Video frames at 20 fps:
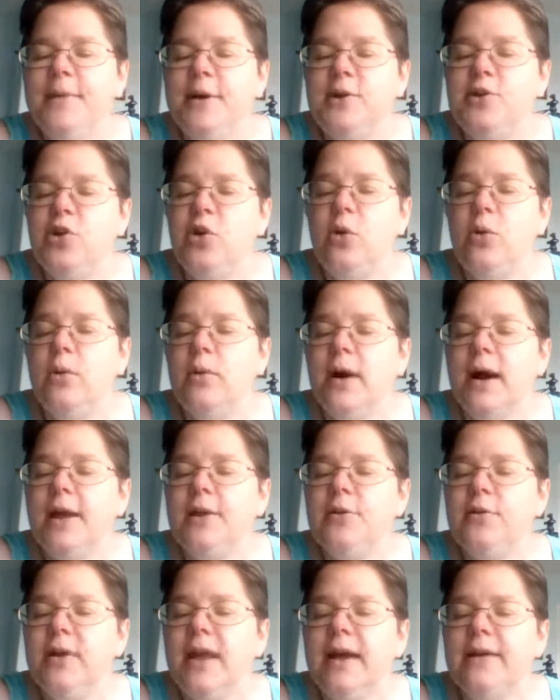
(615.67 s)
No, I
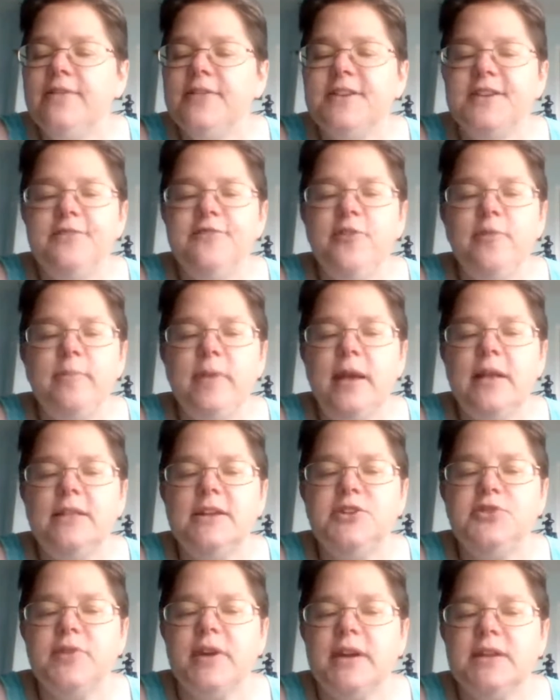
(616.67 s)
don't have a different mail
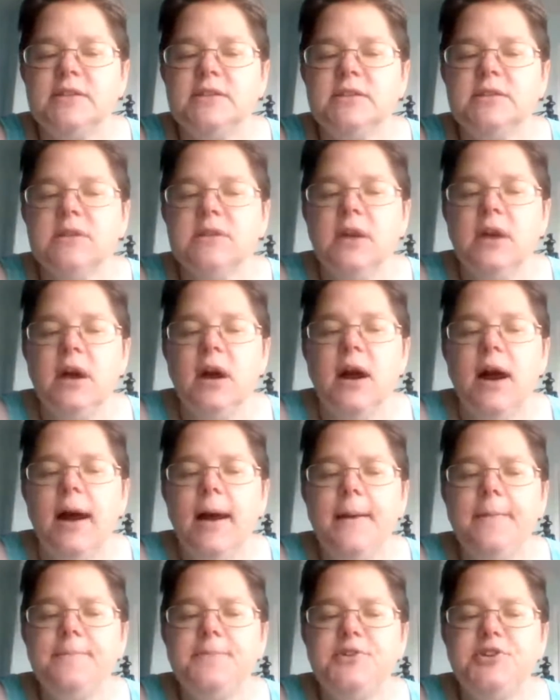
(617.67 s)
address.
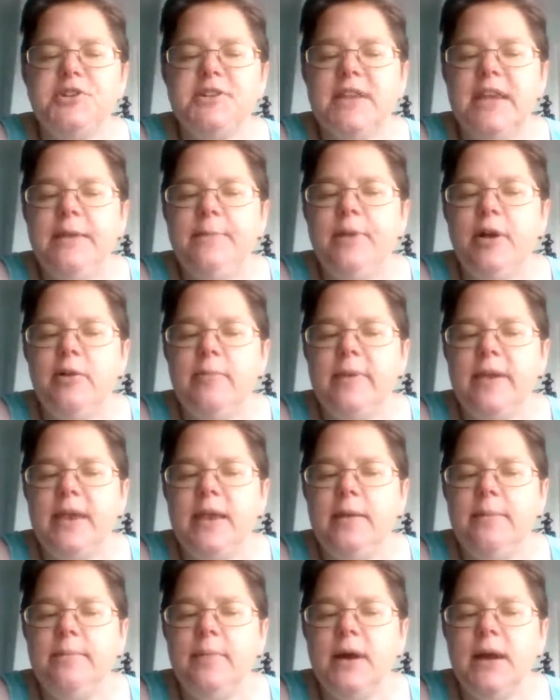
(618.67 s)
Just email
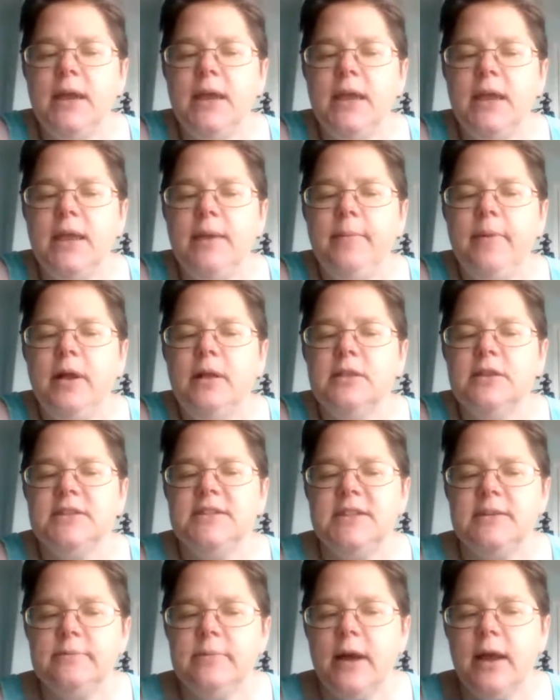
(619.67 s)
me. My email
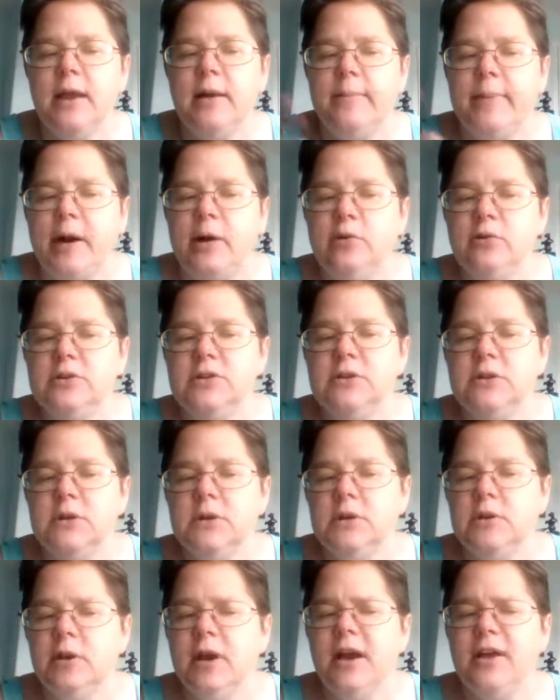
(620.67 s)
is in my about.
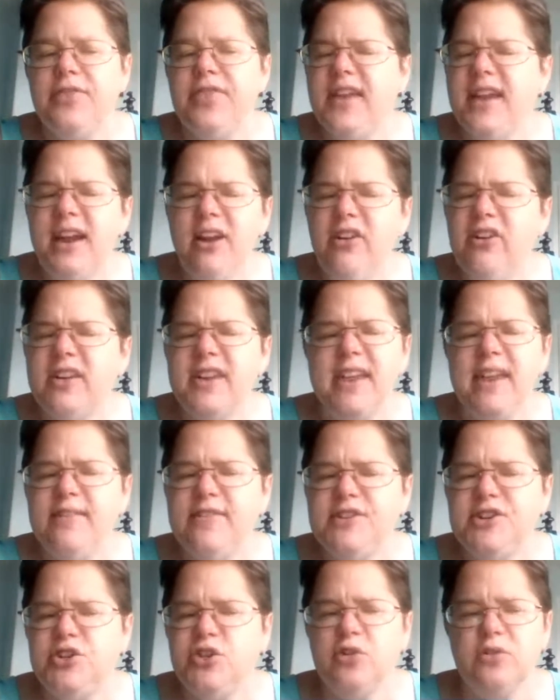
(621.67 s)
I think I already gave
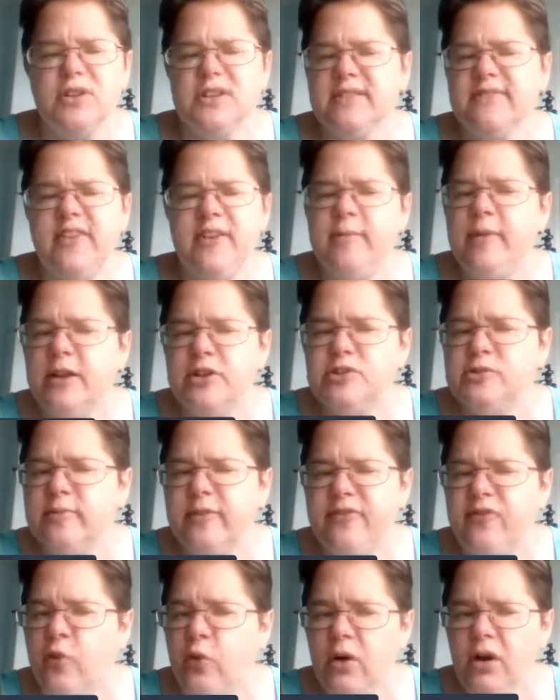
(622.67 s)
it to you though, because I've emailed you
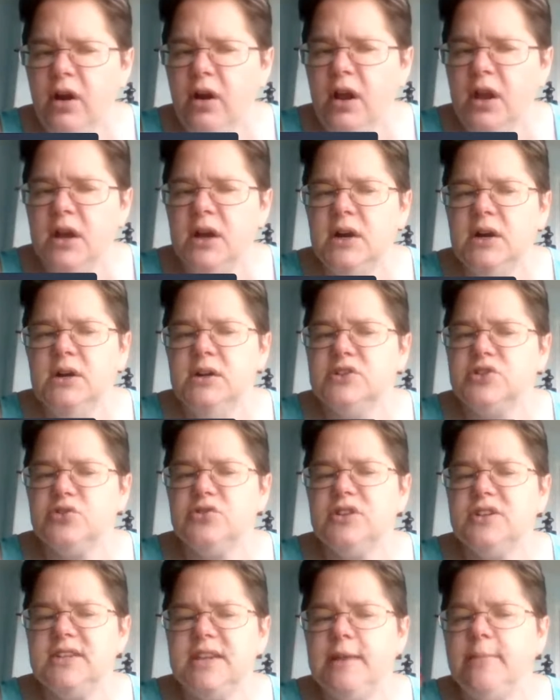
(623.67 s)
before. So
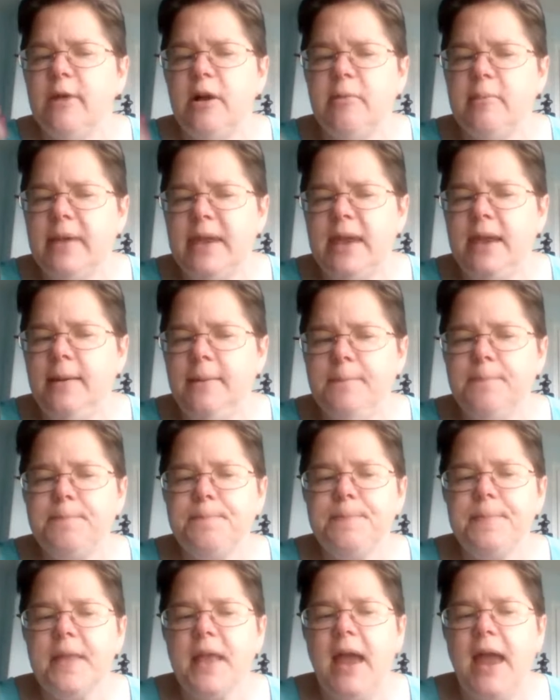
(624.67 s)
just email me
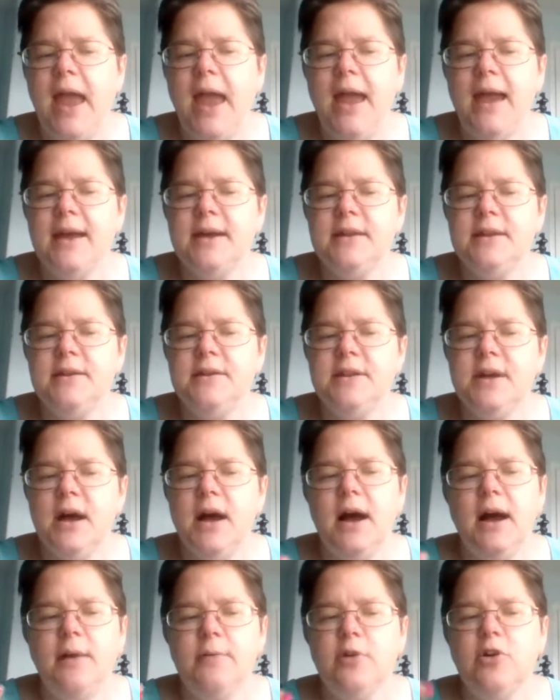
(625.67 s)
and
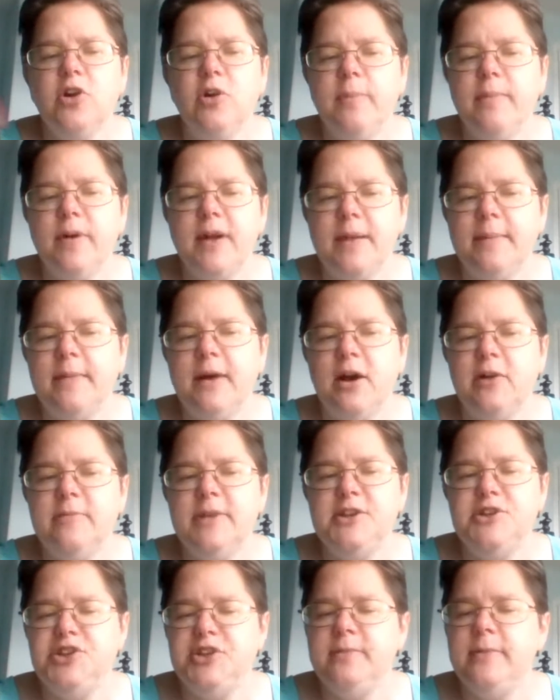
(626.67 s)
I will go on
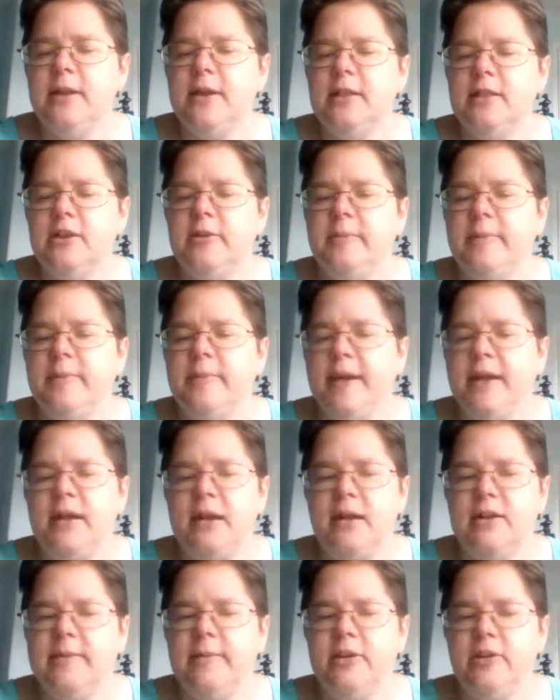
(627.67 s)
my Gmail in a bit and
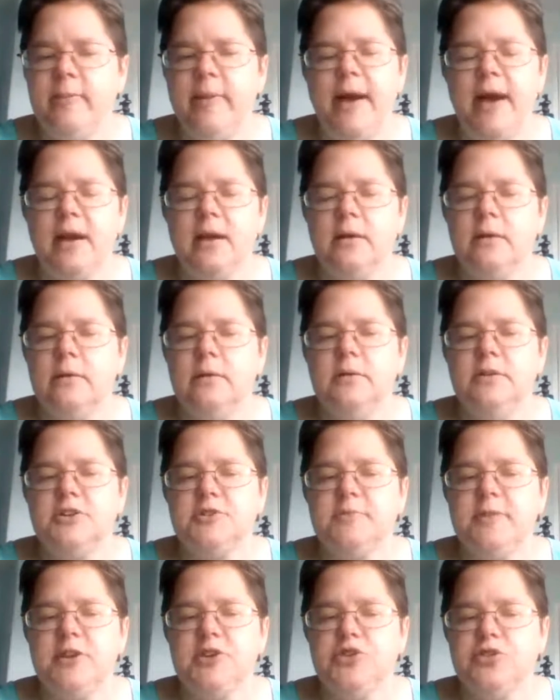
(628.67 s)
I'll email you back.
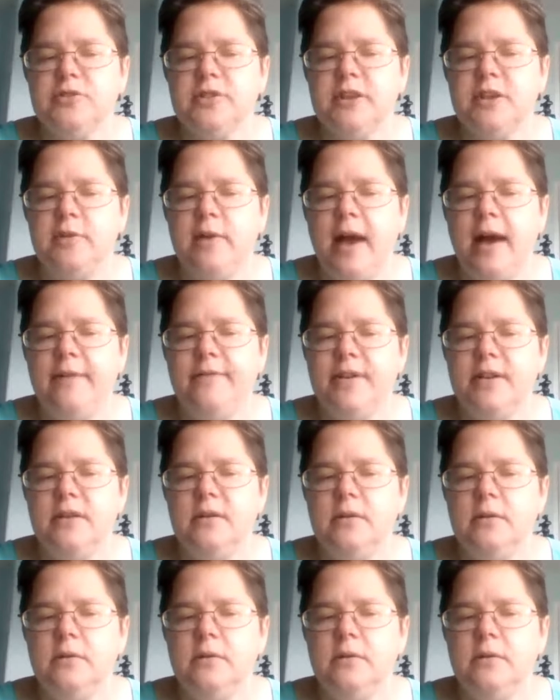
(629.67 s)
Just make sure that you have it.